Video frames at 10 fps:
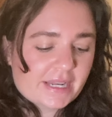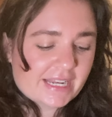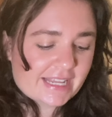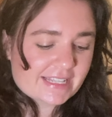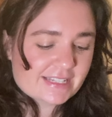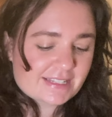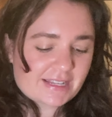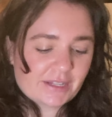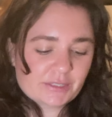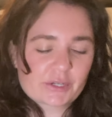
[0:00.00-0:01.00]
it
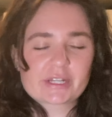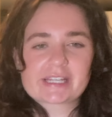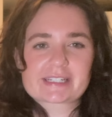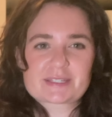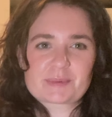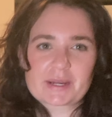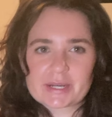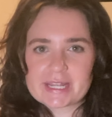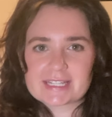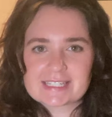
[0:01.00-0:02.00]
is a learning experience.